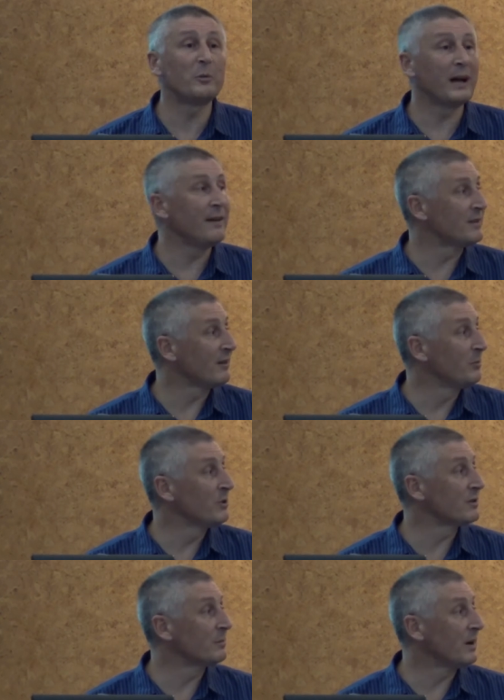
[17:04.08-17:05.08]
waves of
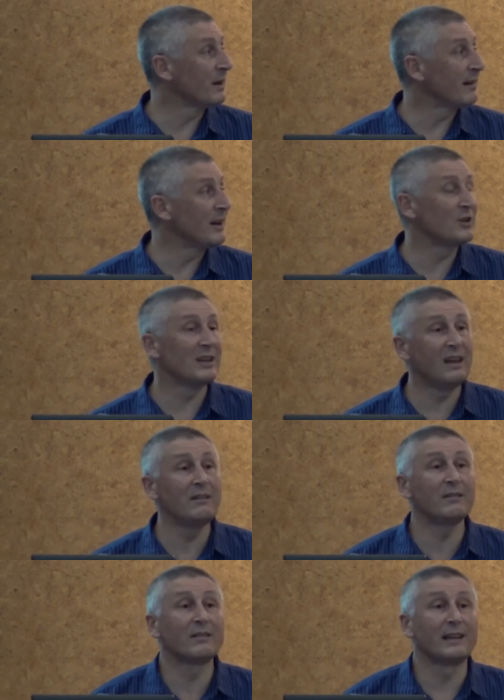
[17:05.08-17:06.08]
Muslim migration
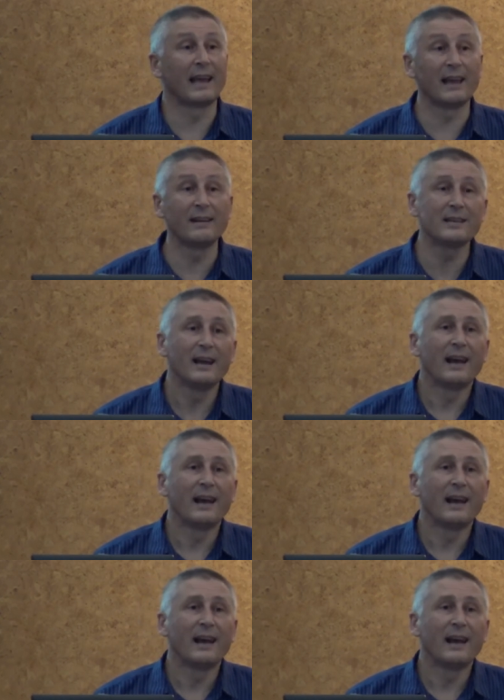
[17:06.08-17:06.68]
into the land